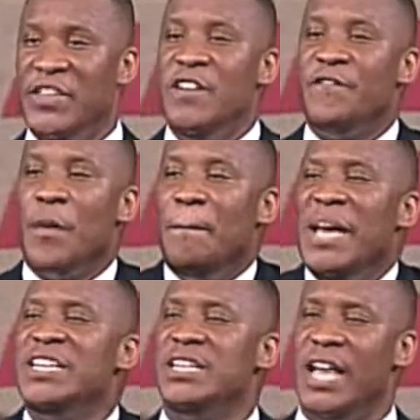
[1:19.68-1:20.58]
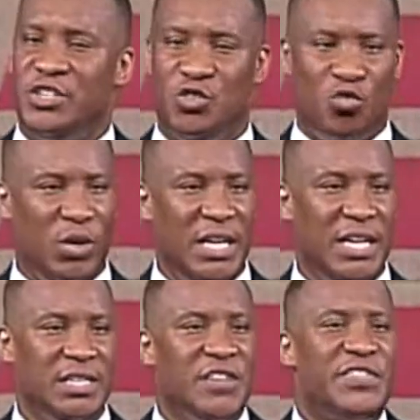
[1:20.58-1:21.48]
The information that you
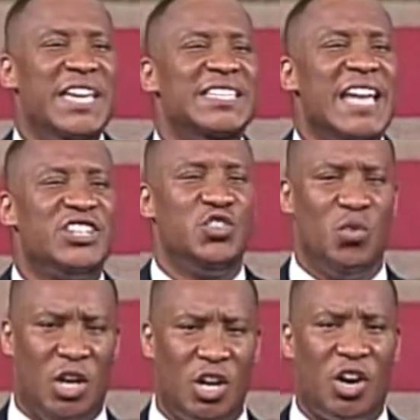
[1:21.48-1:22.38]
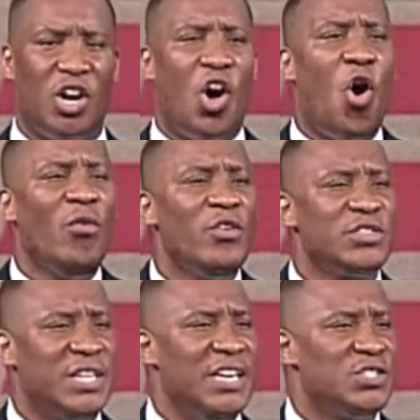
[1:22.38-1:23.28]
read, the things that you learn, all
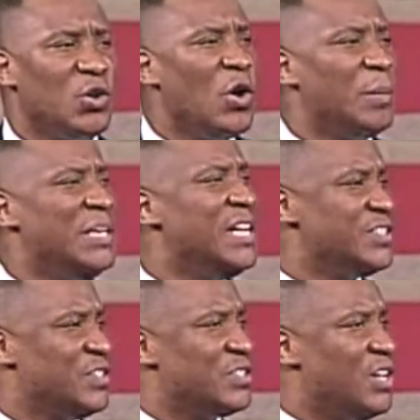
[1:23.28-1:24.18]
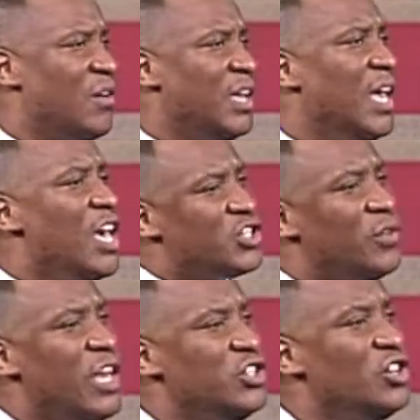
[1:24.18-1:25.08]
those things are going to be necessary
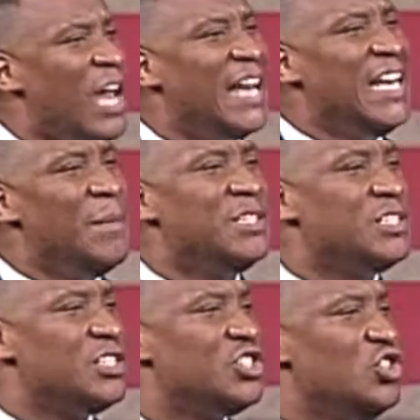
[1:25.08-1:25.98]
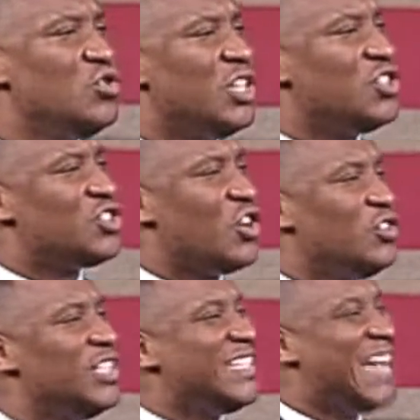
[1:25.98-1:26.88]
so that you're not limited to just using
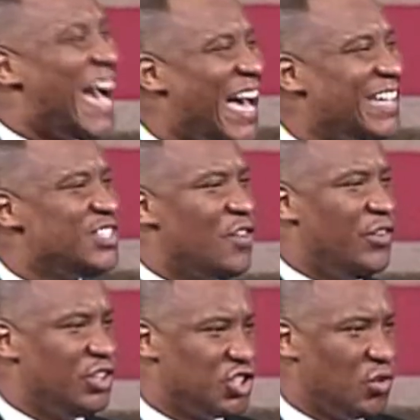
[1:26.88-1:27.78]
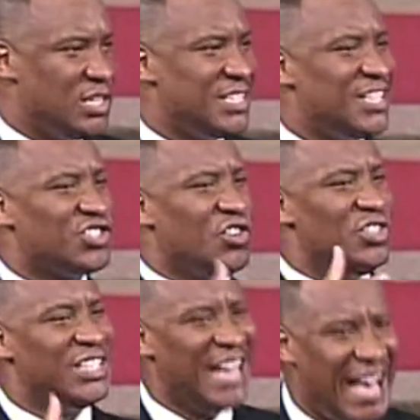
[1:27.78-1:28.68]
certain kinds of illustrations and
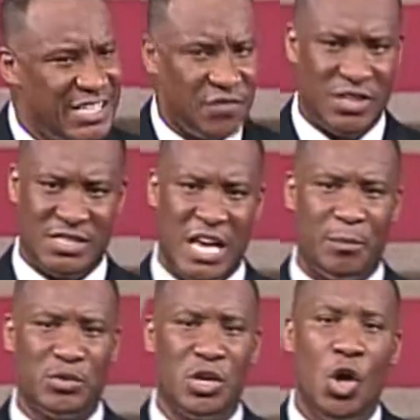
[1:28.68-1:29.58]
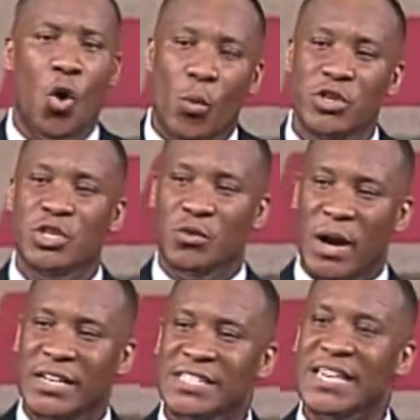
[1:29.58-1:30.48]
certain kinds of examples when you get
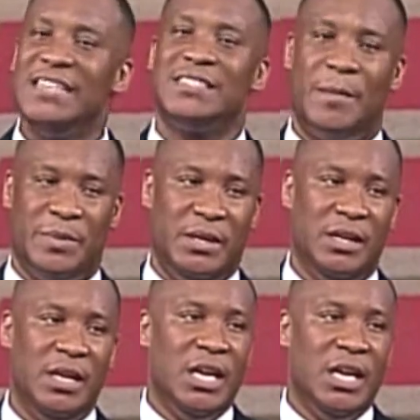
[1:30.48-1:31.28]
ready to say something.